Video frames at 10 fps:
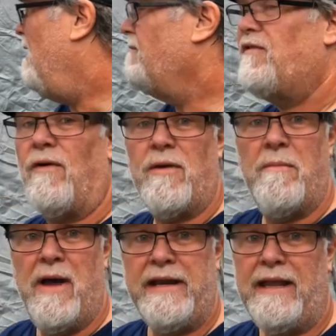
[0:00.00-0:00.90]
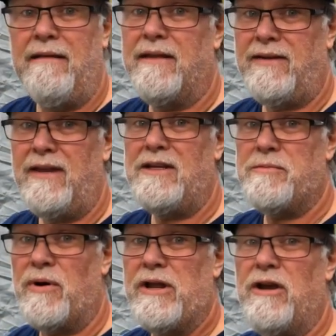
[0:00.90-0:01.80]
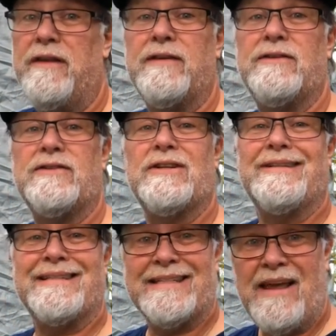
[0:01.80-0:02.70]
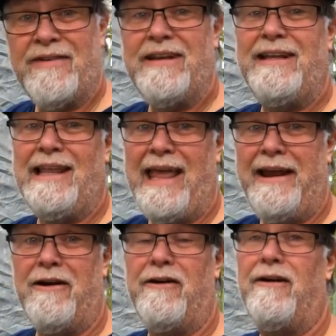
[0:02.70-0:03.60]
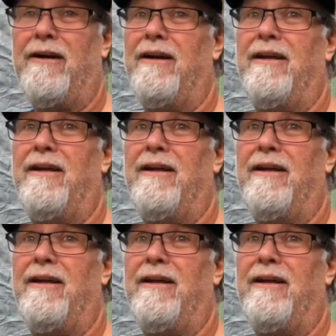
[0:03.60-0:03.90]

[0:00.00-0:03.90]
for the money, this thing's pretty good. This is a 7-layer